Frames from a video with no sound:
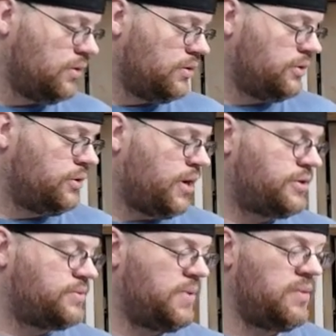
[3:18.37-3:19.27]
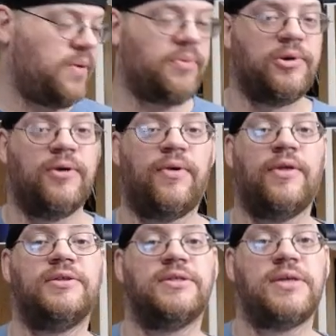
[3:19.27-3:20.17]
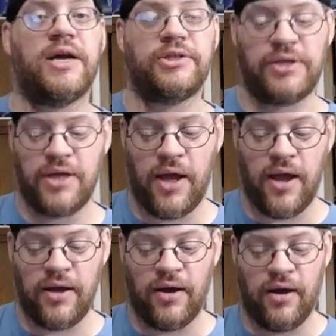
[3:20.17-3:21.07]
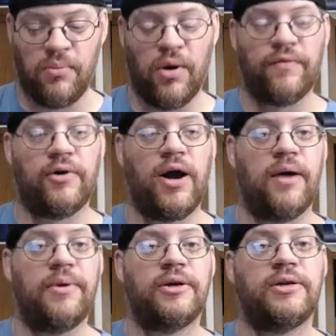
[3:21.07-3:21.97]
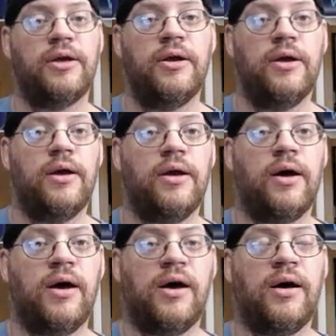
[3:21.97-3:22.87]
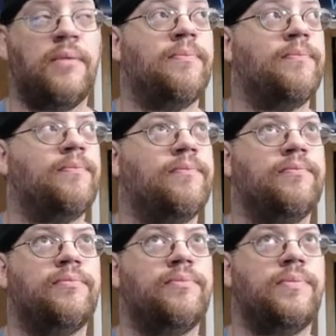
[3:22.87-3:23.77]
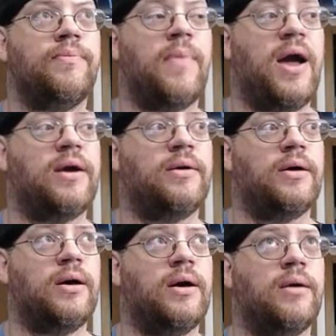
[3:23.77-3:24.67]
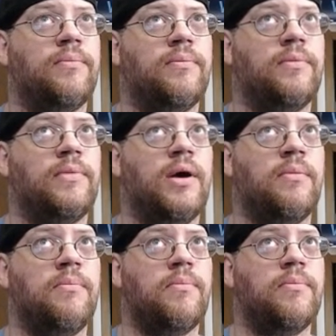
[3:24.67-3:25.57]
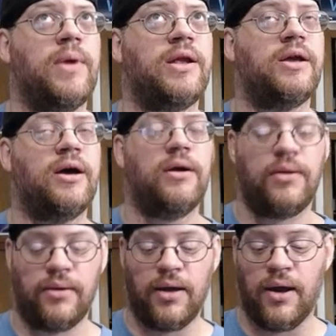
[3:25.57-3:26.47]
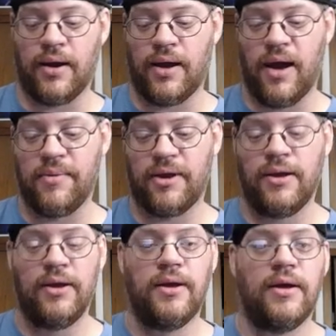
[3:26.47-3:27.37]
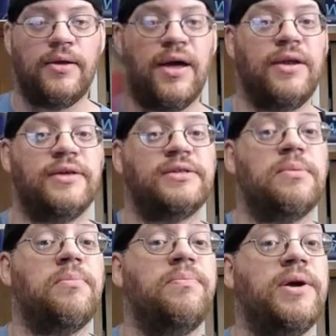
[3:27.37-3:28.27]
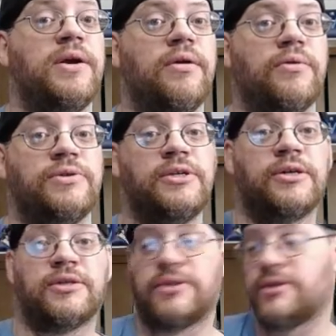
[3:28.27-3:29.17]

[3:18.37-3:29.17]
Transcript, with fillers: Not too many people know that this is actually a uh, Marvel comic, uh, mag, uh, manga uh, comic. That is Big Hero 6.